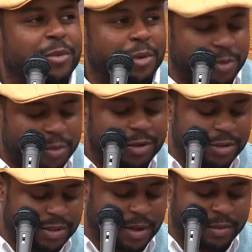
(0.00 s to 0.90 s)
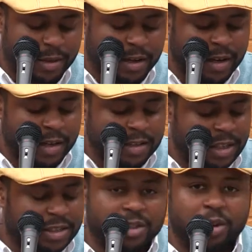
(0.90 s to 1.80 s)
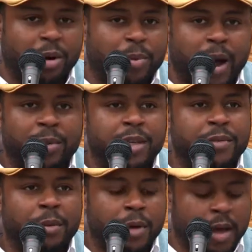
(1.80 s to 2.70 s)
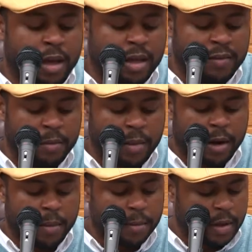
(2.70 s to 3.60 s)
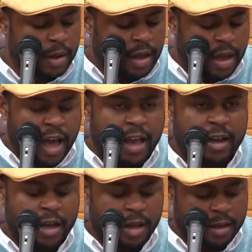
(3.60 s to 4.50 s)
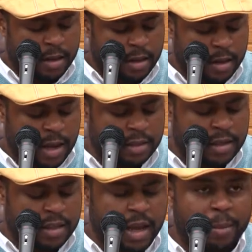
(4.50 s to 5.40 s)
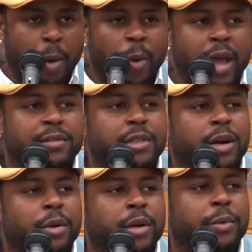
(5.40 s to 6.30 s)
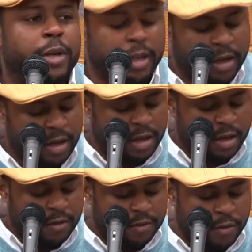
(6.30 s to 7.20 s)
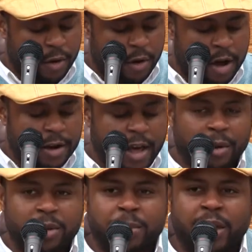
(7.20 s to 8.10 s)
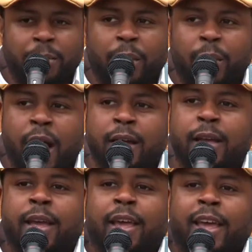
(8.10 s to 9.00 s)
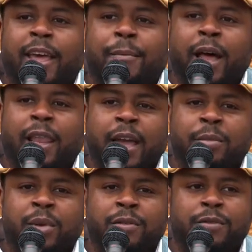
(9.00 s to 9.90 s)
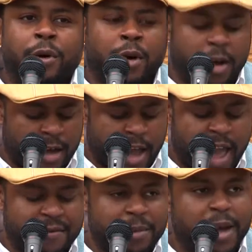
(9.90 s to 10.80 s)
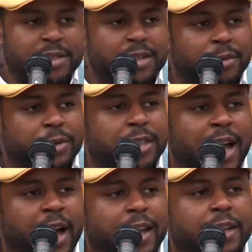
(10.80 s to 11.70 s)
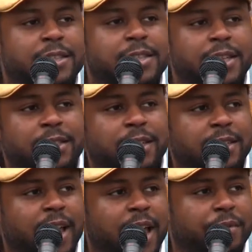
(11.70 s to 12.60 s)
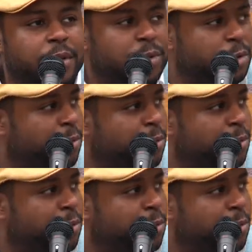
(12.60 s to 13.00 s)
we'll do something just as good or probably even better. I'd like to thank my wife, Sakoni Reed, for not only being my rock and my light, but for having my son, Rashad, and consenting to have him to